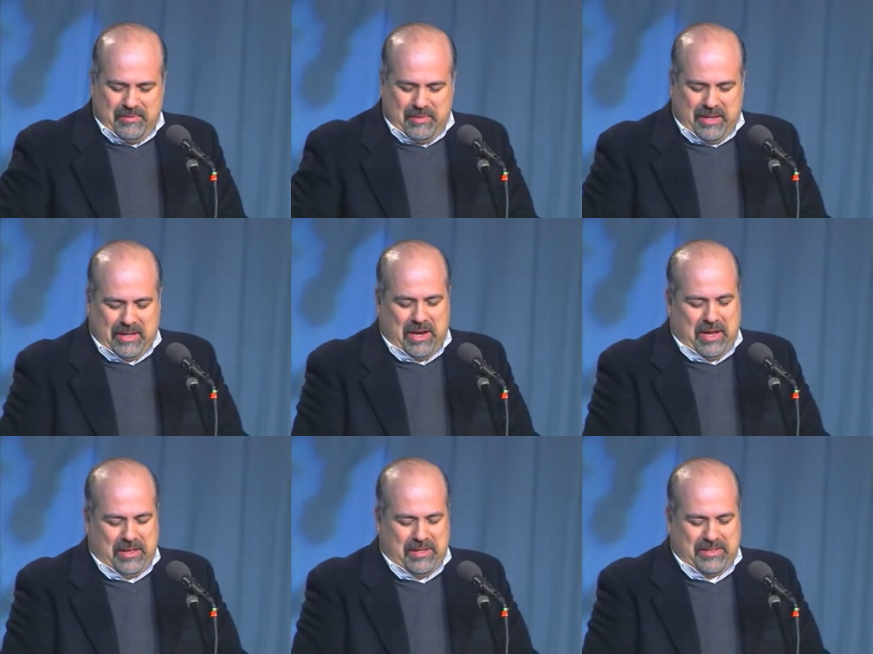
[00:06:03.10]
my
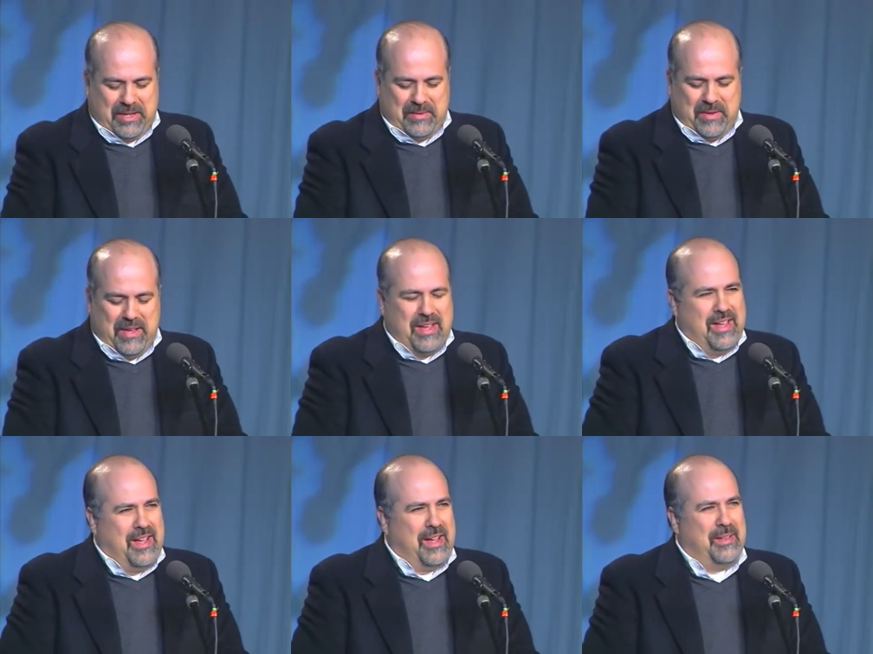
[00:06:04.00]
colleagues. And,
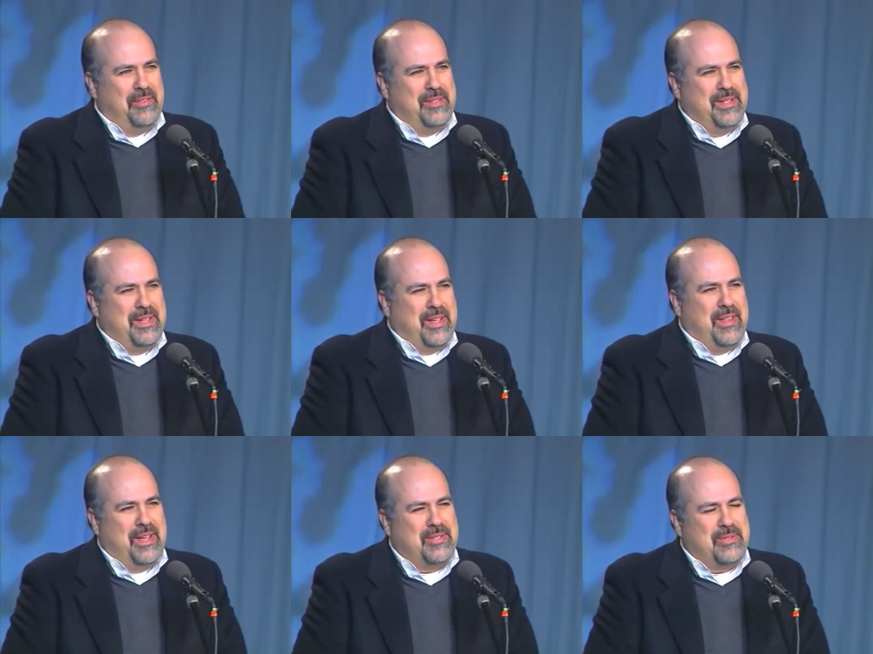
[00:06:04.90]
I love to tell
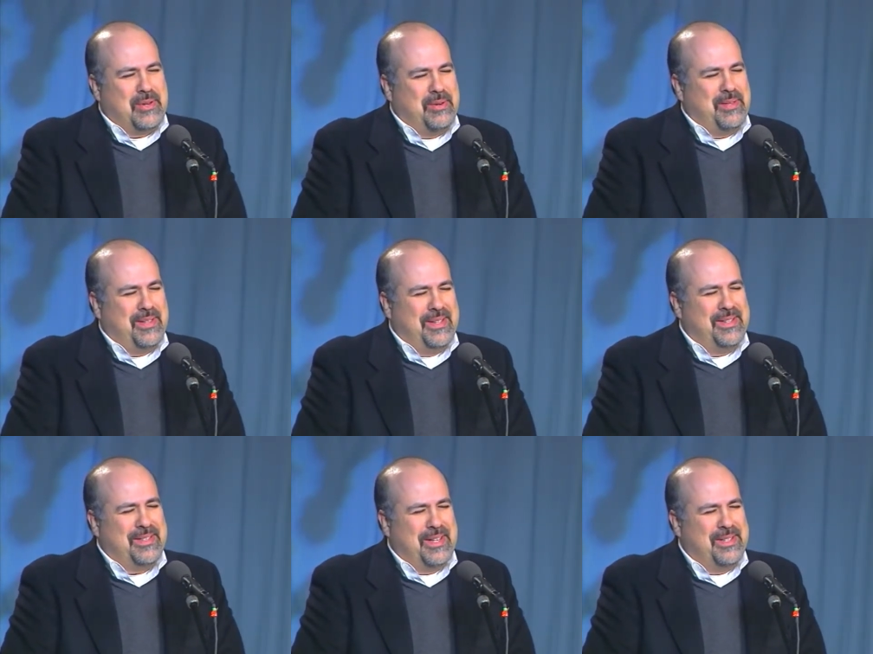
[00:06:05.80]
that story with a
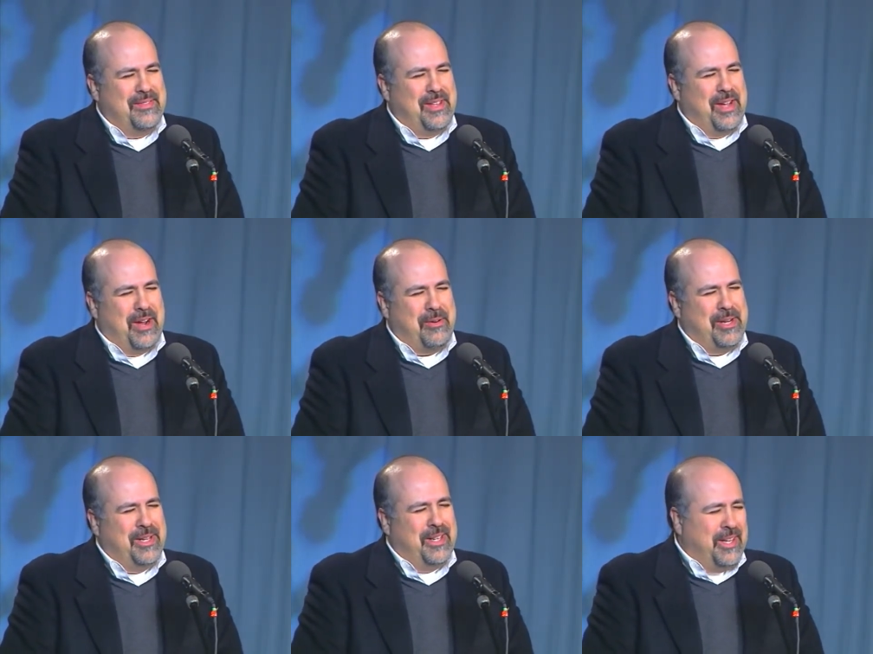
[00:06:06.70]
sense of the irony
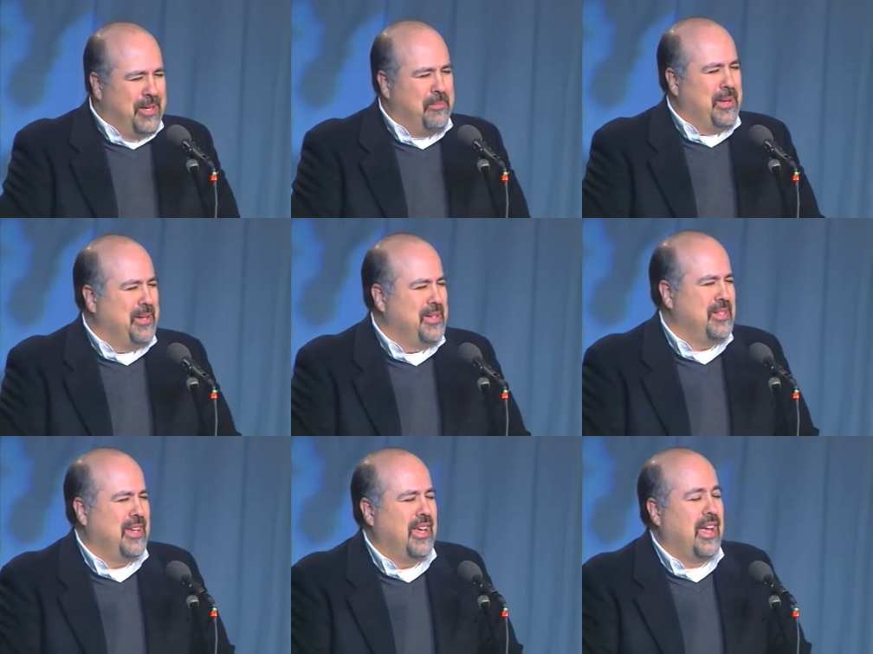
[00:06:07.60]
in it because
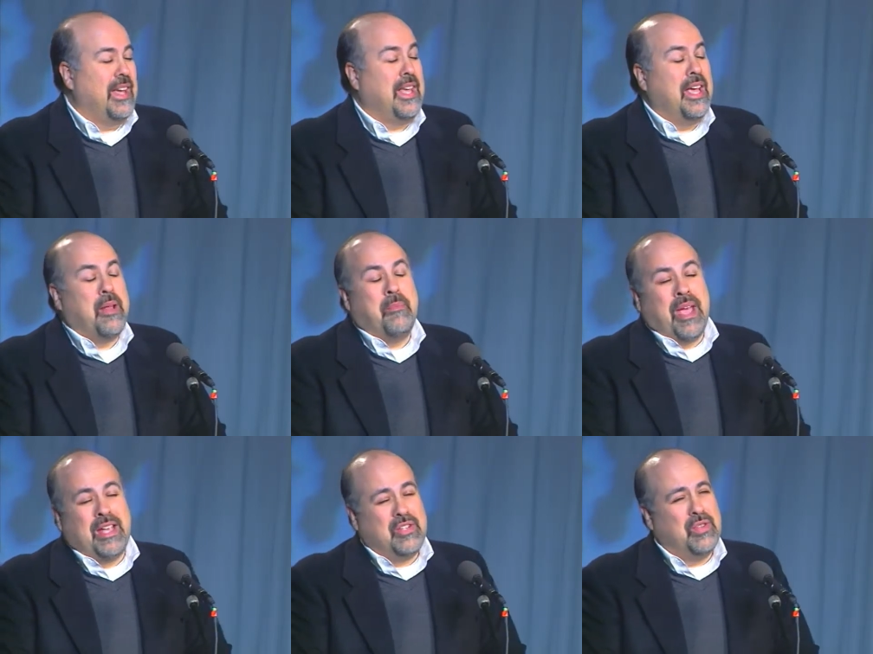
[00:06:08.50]
I, I can't
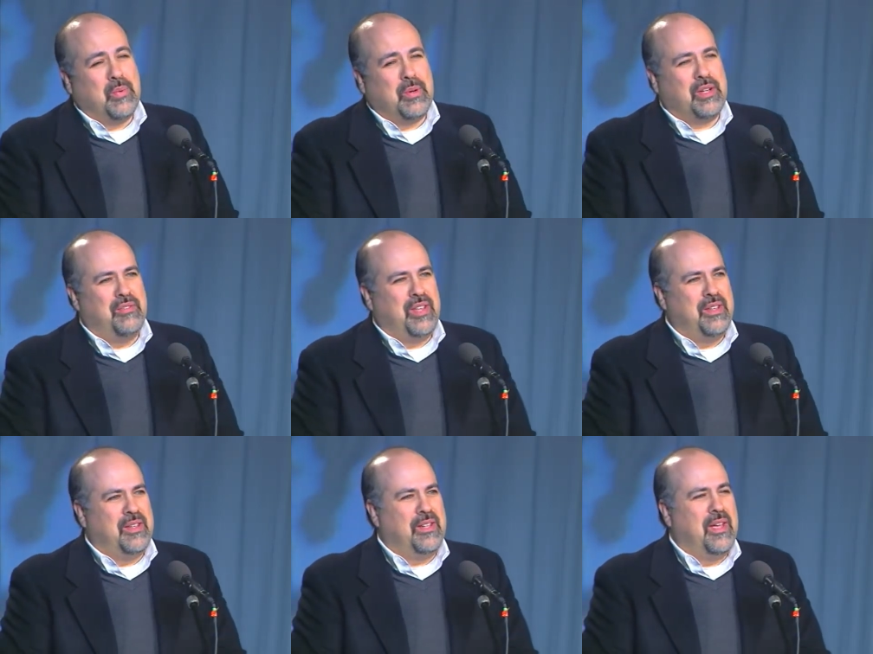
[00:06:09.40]
imagine the work of
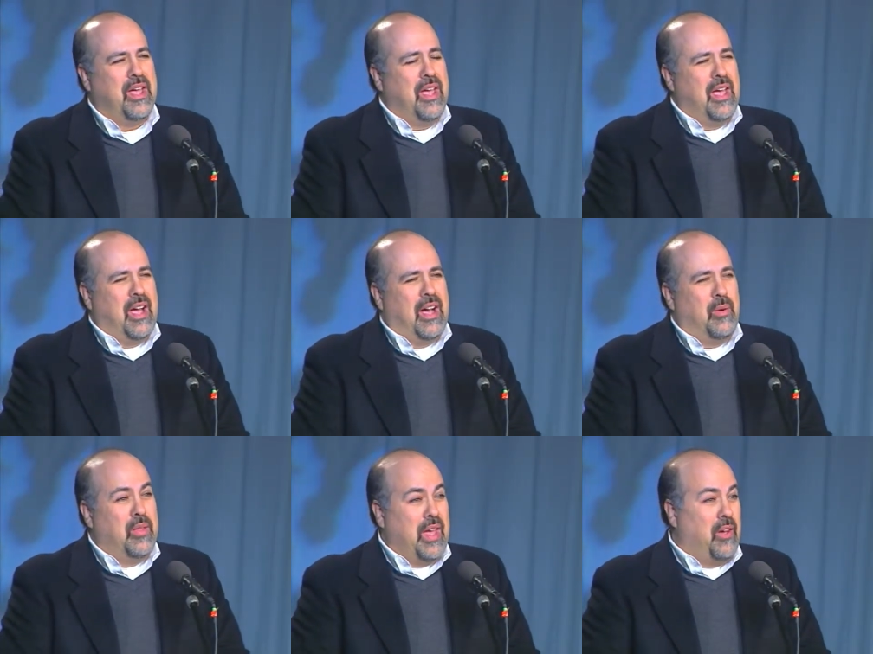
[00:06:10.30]
healing uh,
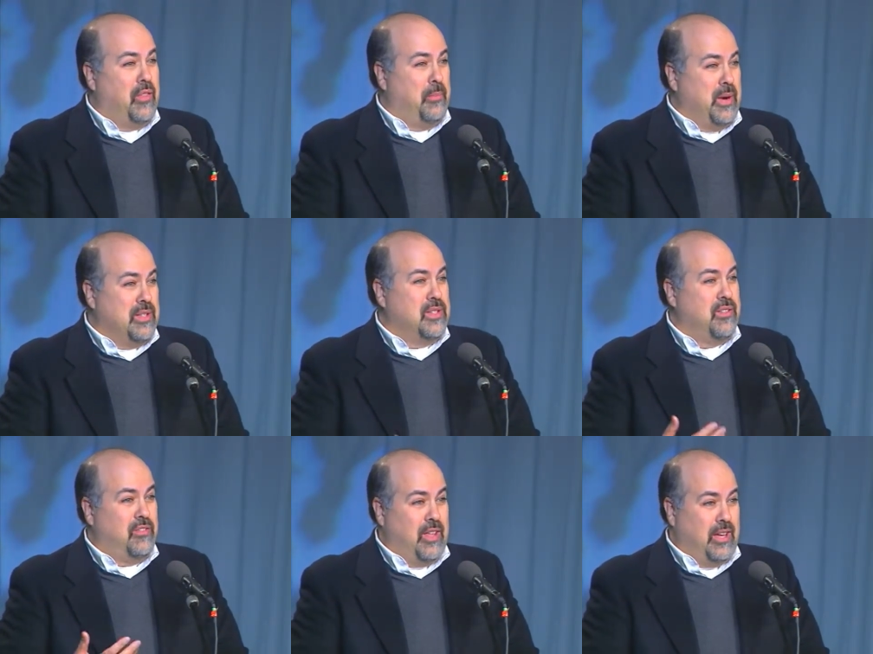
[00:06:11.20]
without the presence
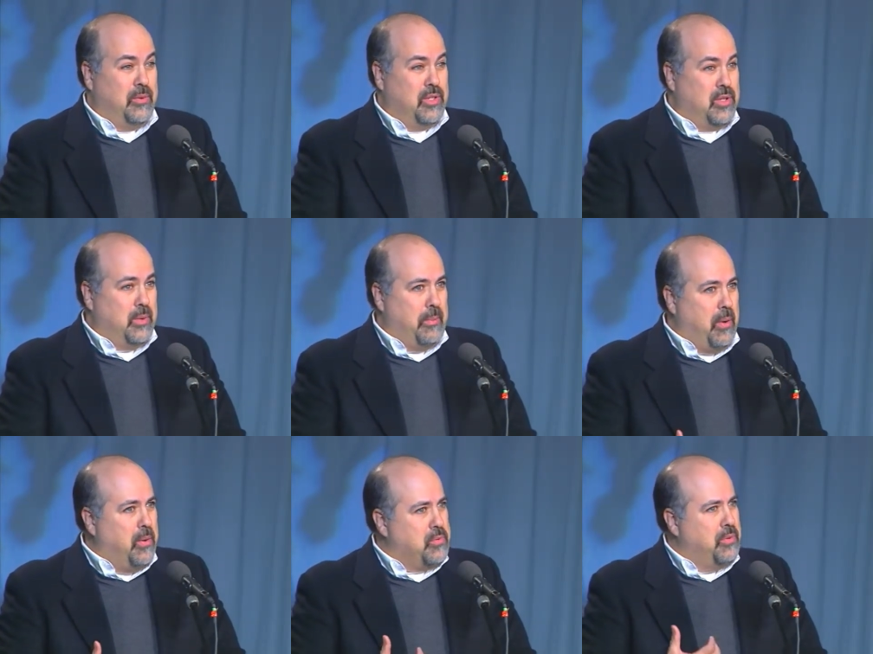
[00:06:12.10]
of language, the way
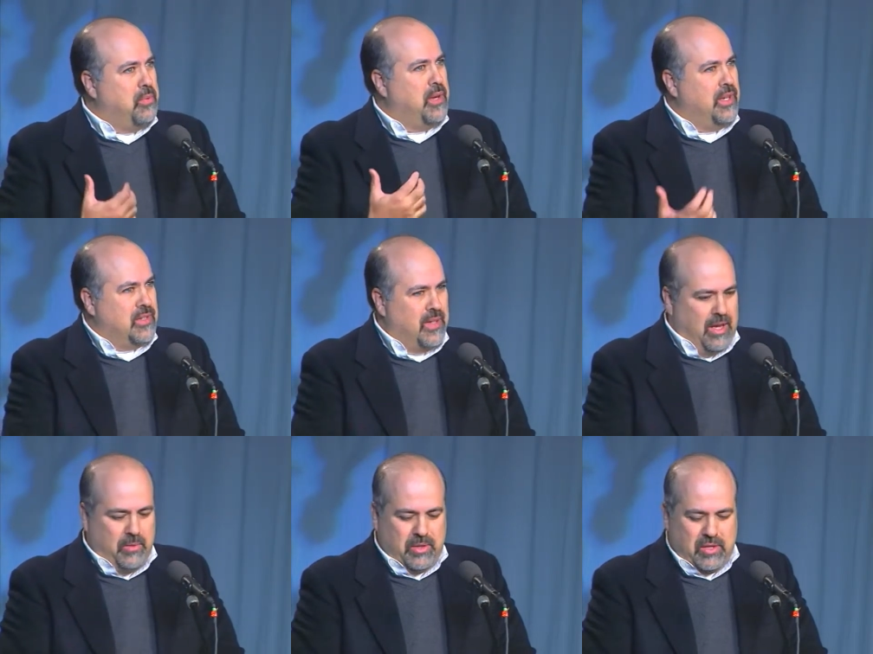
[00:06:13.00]
poetry brings
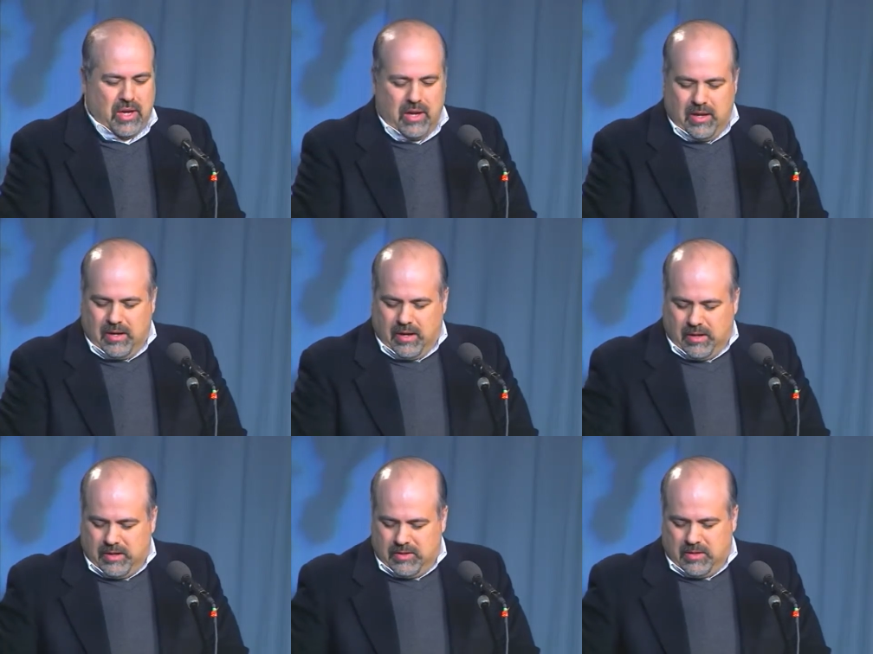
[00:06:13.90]
language uh,
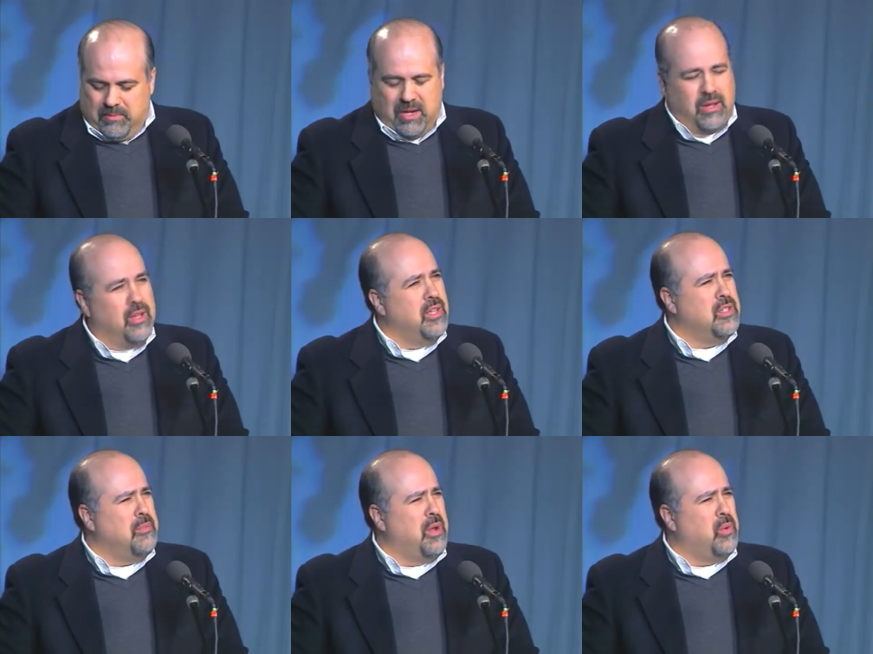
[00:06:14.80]
into, my,
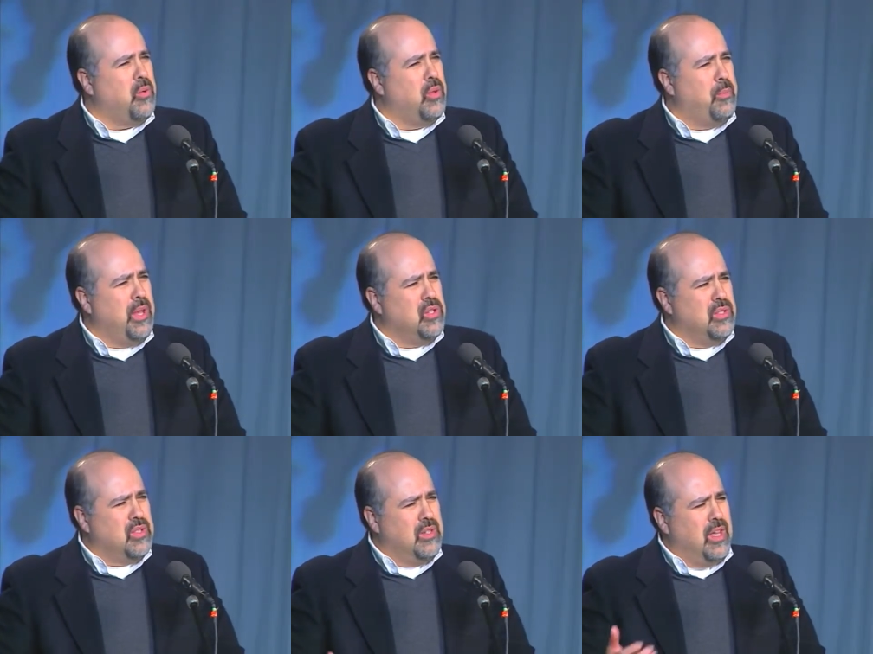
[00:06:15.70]
into my work with
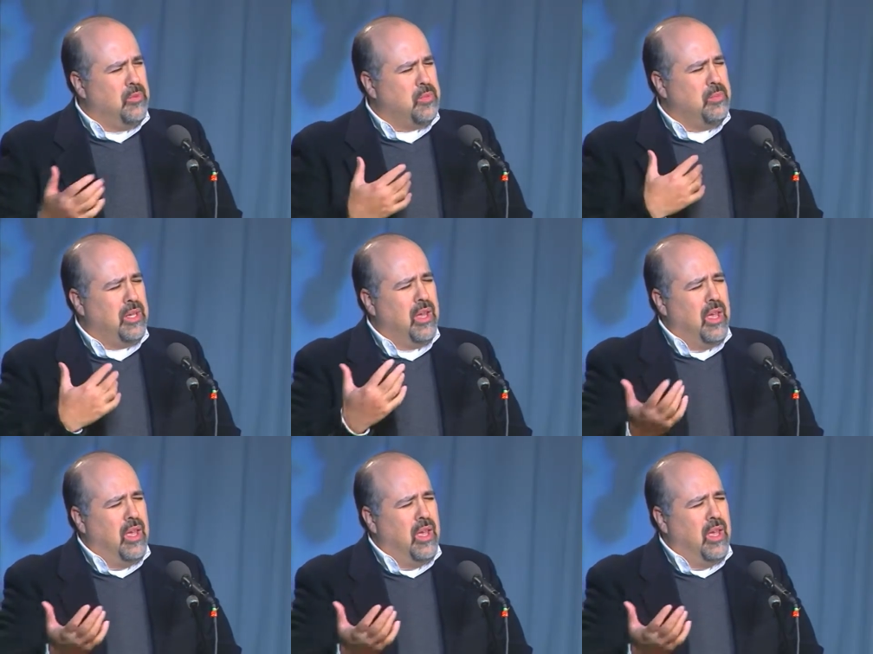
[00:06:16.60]
patients and helps me